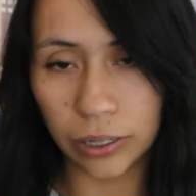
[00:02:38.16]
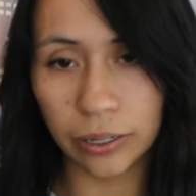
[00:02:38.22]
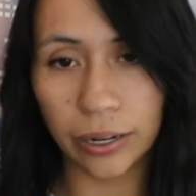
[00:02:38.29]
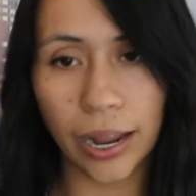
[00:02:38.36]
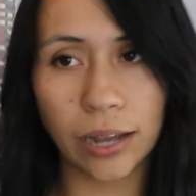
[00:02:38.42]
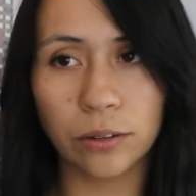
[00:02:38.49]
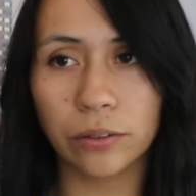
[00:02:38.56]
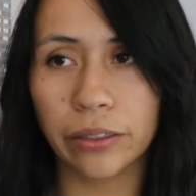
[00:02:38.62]

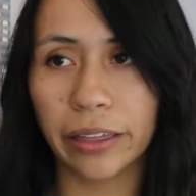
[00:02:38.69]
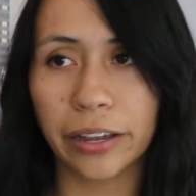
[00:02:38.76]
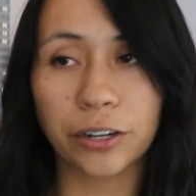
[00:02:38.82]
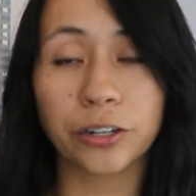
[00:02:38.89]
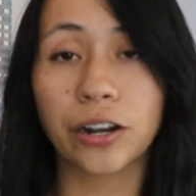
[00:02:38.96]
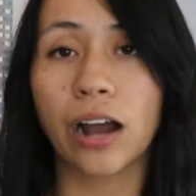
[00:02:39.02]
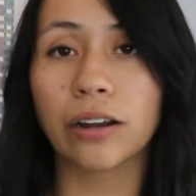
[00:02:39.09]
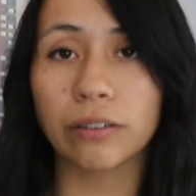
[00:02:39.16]
Now, they are
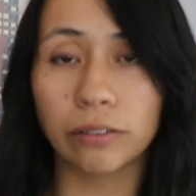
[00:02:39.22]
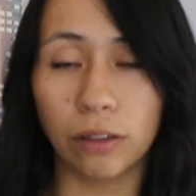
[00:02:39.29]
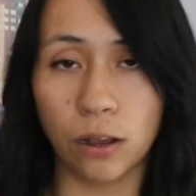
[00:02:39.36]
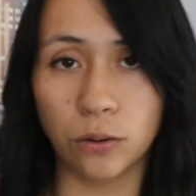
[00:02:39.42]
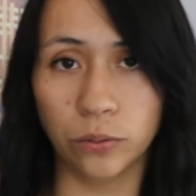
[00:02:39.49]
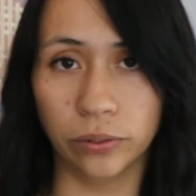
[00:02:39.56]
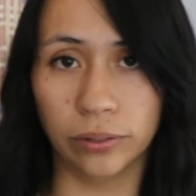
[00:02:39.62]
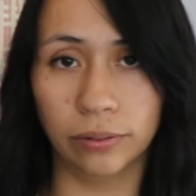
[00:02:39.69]
not
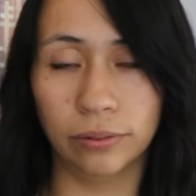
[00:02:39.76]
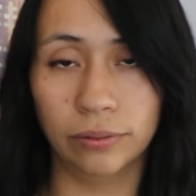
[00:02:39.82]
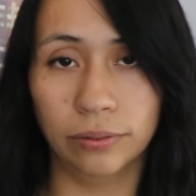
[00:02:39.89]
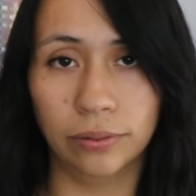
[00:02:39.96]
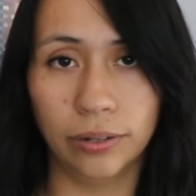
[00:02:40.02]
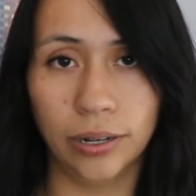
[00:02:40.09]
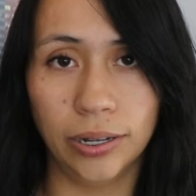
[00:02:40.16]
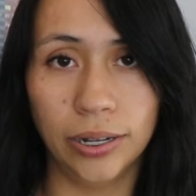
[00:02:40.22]
alone.
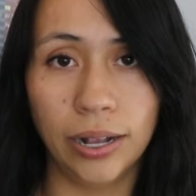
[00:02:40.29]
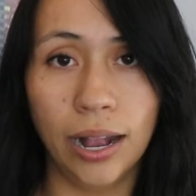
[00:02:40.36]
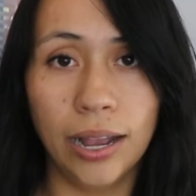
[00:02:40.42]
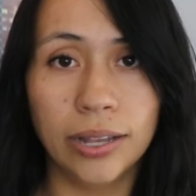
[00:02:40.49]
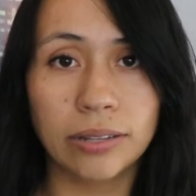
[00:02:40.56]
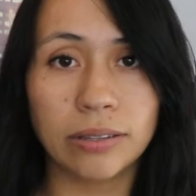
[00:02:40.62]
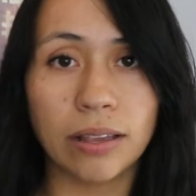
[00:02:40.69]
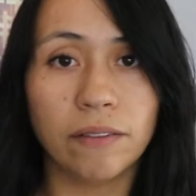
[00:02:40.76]

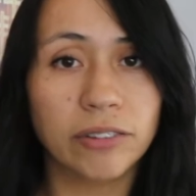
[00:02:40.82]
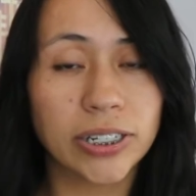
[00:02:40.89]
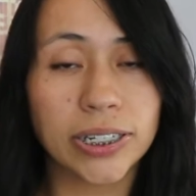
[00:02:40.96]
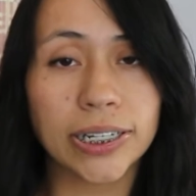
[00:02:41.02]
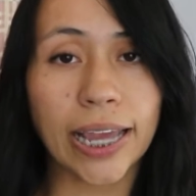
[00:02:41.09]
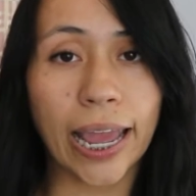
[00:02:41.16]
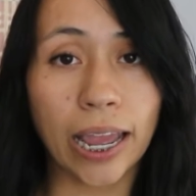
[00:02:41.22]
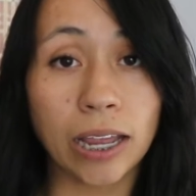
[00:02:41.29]

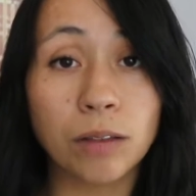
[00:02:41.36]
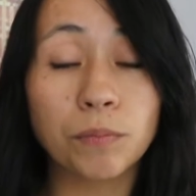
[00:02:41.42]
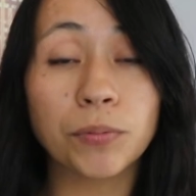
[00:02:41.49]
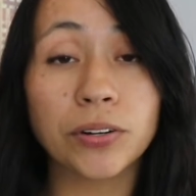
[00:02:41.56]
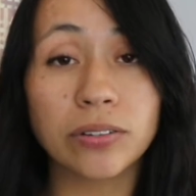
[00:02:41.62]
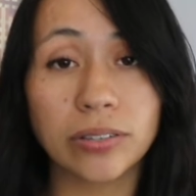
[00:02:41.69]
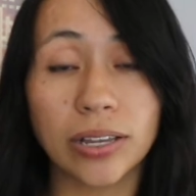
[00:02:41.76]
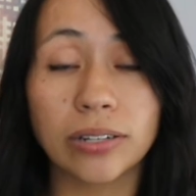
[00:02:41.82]

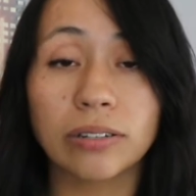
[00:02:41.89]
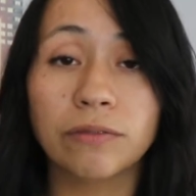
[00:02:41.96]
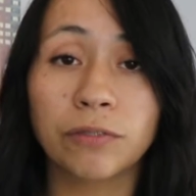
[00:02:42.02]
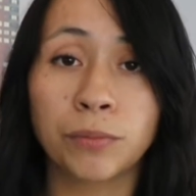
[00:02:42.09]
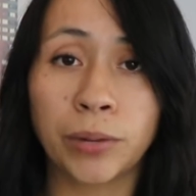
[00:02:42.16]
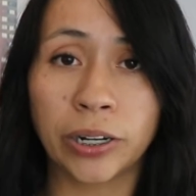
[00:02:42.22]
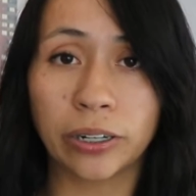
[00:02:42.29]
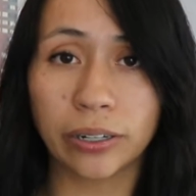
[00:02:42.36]
78% of
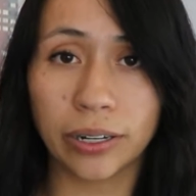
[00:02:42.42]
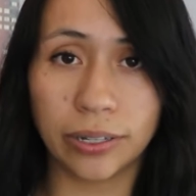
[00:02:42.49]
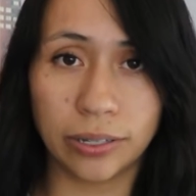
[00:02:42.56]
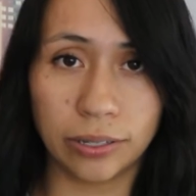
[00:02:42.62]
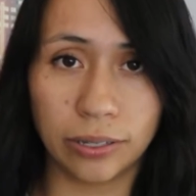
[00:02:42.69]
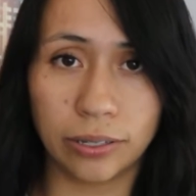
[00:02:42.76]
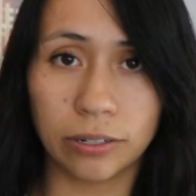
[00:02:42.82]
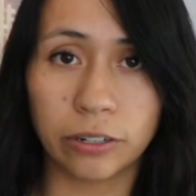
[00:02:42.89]

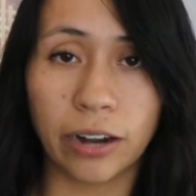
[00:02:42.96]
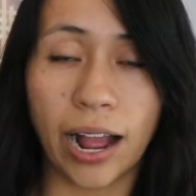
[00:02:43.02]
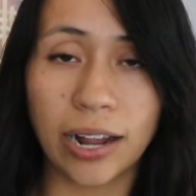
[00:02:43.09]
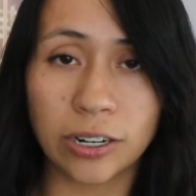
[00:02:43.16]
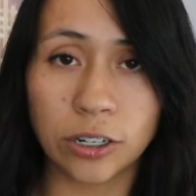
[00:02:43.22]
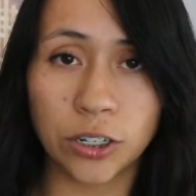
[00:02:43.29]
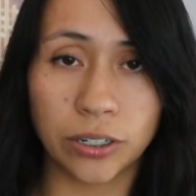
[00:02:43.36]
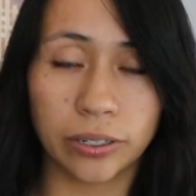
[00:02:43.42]
Americans are
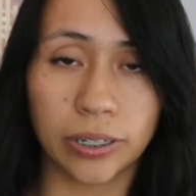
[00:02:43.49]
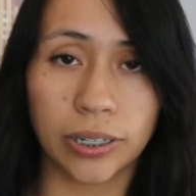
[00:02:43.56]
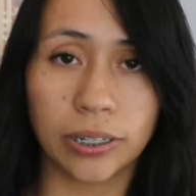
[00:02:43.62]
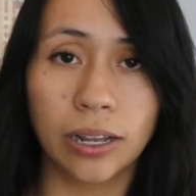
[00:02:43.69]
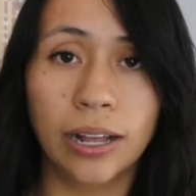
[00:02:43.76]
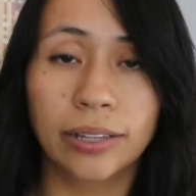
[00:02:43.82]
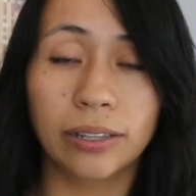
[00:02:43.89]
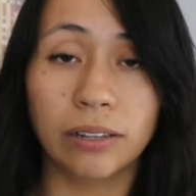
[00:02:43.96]
actually
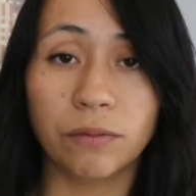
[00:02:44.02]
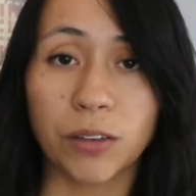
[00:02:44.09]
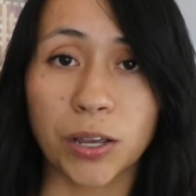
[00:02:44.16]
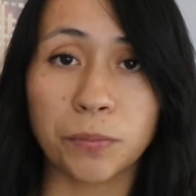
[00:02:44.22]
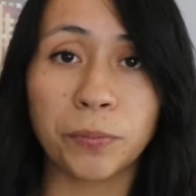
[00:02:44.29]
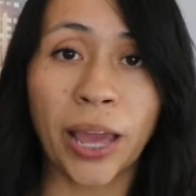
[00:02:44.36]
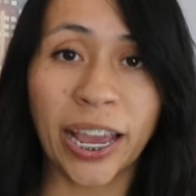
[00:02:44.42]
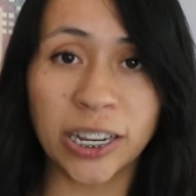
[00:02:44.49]

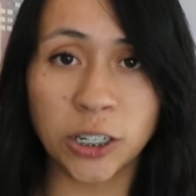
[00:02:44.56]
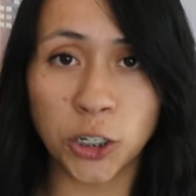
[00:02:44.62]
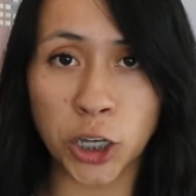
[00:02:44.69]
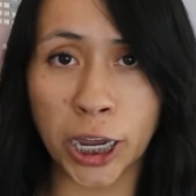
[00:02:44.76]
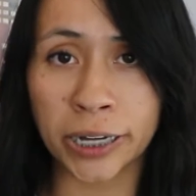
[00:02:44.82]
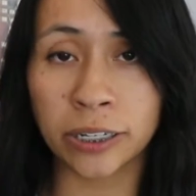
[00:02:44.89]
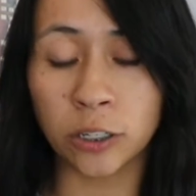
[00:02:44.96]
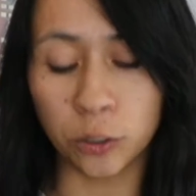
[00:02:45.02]
living
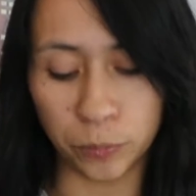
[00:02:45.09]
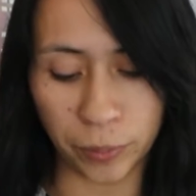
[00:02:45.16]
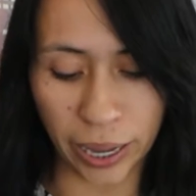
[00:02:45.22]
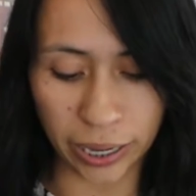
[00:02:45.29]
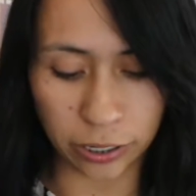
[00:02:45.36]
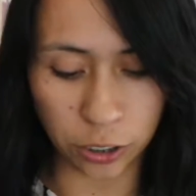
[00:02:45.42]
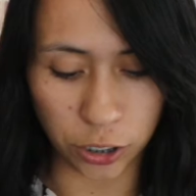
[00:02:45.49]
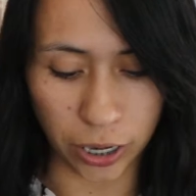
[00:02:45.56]
paycheck to
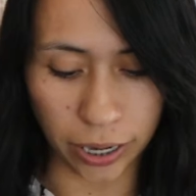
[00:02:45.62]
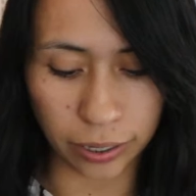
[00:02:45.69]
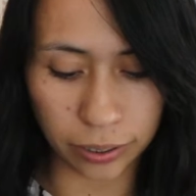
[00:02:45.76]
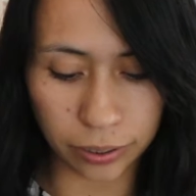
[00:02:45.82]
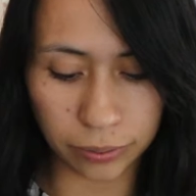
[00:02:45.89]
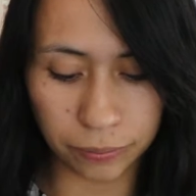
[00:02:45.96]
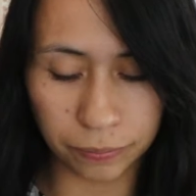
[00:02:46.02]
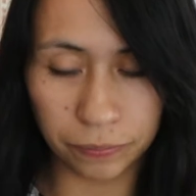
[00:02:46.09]
paycheck.
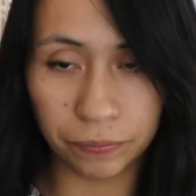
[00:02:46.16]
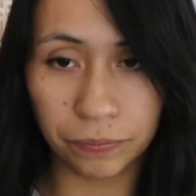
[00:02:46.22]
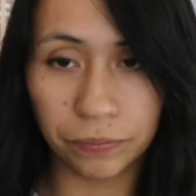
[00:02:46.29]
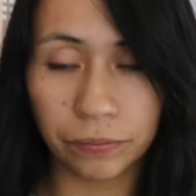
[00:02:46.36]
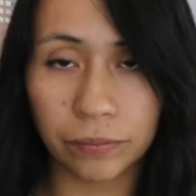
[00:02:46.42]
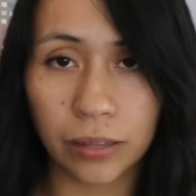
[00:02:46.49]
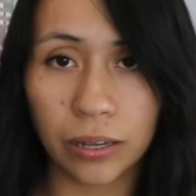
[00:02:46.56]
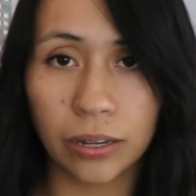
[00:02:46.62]

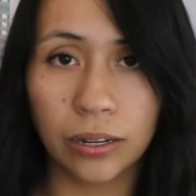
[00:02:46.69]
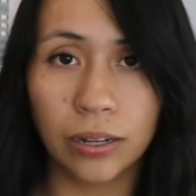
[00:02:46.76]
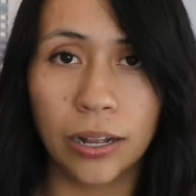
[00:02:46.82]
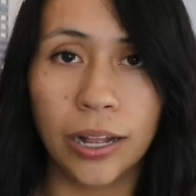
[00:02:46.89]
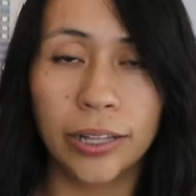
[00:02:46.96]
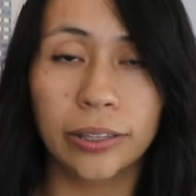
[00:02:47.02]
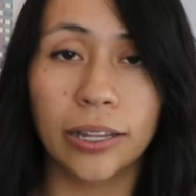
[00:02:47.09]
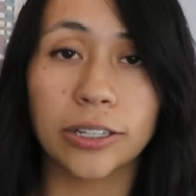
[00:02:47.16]

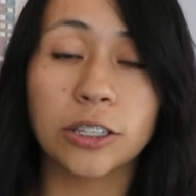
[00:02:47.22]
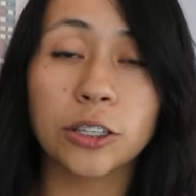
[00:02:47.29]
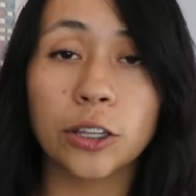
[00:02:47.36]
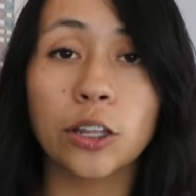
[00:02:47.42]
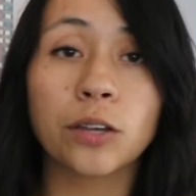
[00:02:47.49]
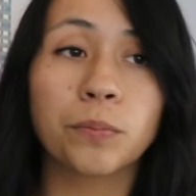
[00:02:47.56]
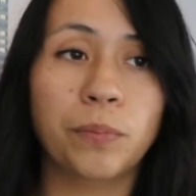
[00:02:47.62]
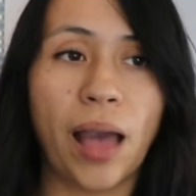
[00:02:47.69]
Let's
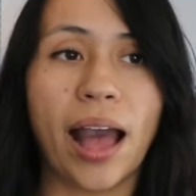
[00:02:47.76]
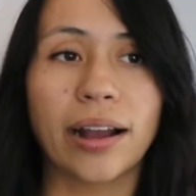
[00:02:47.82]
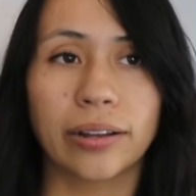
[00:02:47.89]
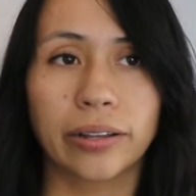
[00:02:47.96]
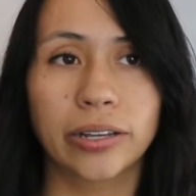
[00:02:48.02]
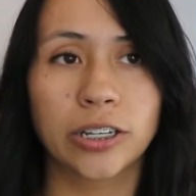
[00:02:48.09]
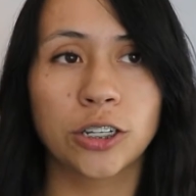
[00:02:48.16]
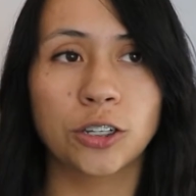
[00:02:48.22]
look
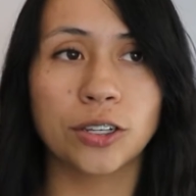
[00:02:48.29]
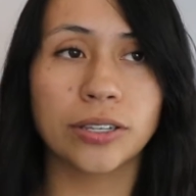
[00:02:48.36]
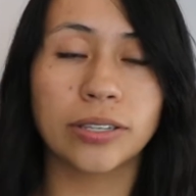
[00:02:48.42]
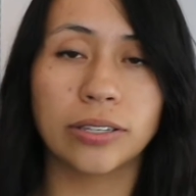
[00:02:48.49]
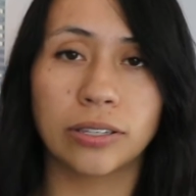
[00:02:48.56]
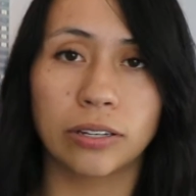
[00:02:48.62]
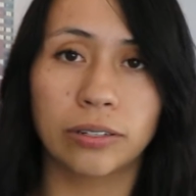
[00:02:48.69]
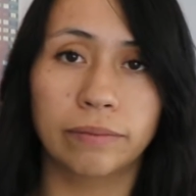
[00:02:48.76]
back
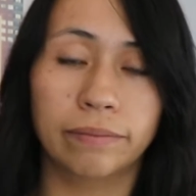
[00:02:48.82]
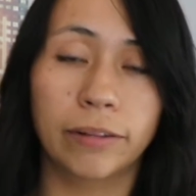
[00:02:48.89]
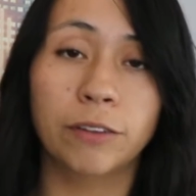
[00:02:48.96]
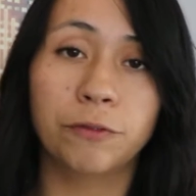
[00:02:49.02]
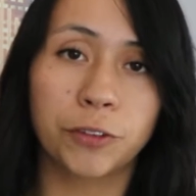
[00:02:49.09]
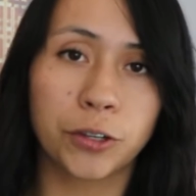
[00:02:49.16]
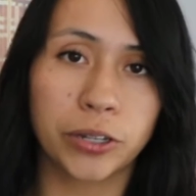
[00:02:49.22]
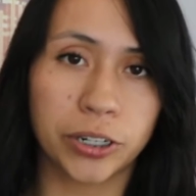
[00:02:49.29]
just a
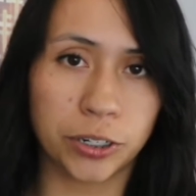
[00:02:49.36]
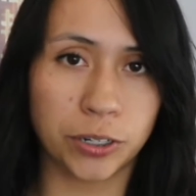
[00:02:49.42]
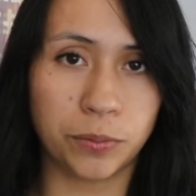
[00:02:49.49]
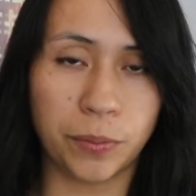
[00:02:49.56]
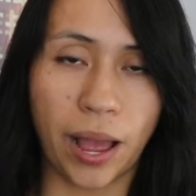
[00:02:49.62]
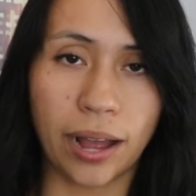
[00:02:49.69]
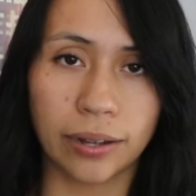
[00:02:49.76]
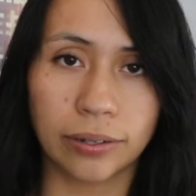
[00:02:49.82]
few years
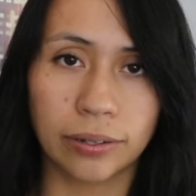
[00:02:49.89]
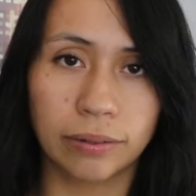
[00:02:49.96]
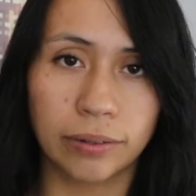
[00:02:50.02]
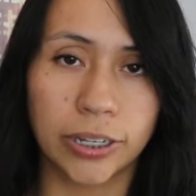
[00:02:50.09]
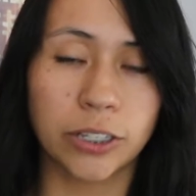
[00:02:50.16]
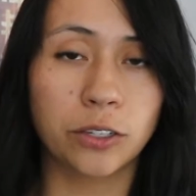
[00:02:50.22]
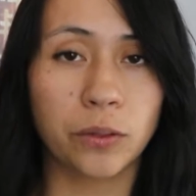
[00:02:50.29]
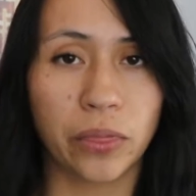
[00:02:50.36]
back
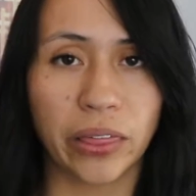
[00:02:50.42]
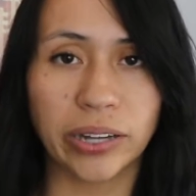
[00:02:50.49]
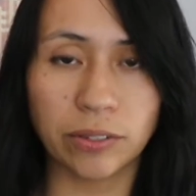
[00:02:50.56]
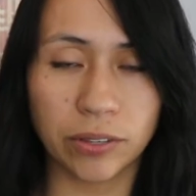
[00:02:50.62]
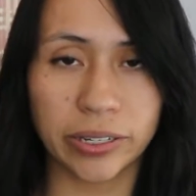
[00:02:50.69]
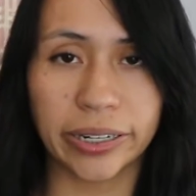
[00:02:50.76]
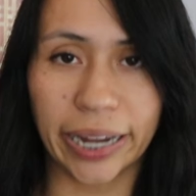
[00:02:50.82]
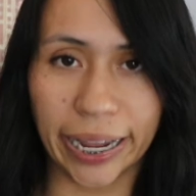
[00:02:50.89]
in
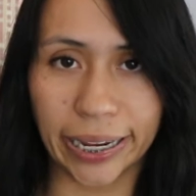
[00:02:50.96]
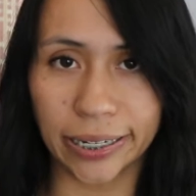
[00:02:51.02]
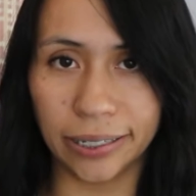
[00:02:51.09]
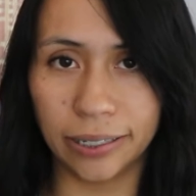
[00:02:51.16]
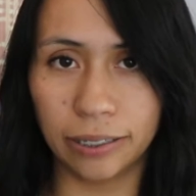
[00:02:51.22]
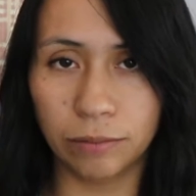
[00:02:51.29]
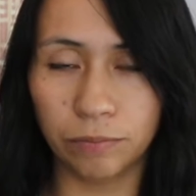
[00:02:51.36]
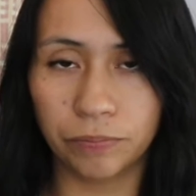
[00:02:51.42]
2008,
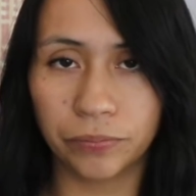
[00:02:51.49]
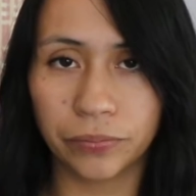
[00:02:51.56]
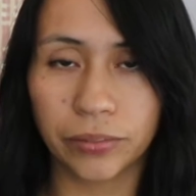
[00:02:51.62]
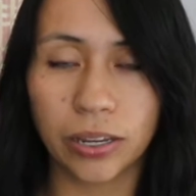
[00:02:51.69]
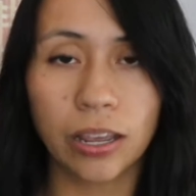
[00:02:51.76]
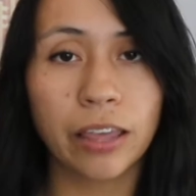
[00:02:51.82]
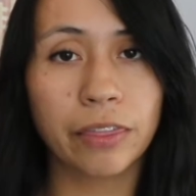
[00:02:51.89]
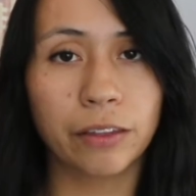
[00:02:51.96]

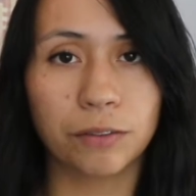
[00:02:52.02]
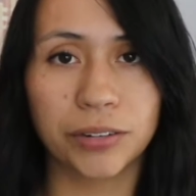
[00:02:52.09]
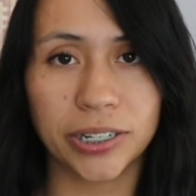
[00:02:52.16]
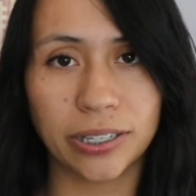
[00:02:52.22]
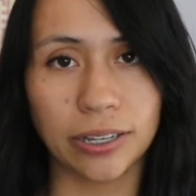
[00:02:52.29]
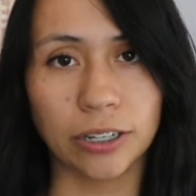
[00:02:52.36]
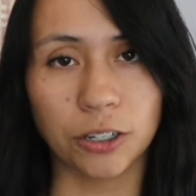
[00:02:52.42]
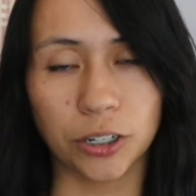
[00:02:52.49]
the
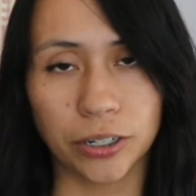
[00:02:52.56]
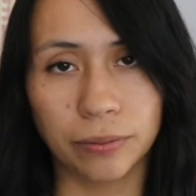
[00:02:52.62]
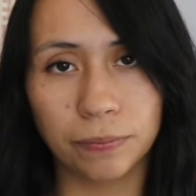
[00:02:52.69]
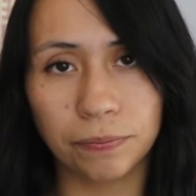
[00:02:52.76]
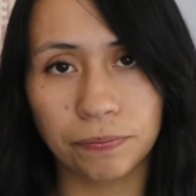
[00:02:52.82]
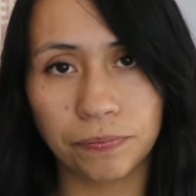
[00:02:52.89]
recession.